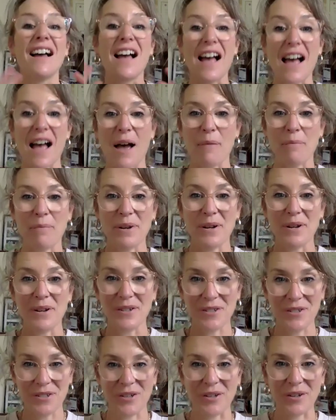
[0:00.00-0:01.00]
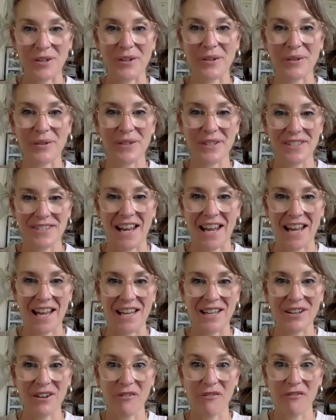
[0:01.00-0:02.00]
up to
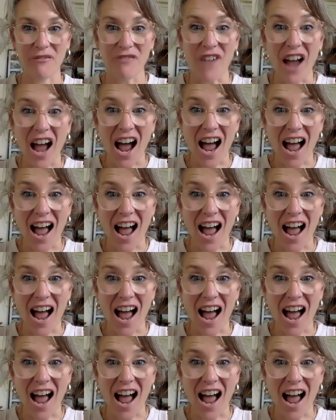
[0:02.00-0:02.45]
day 5?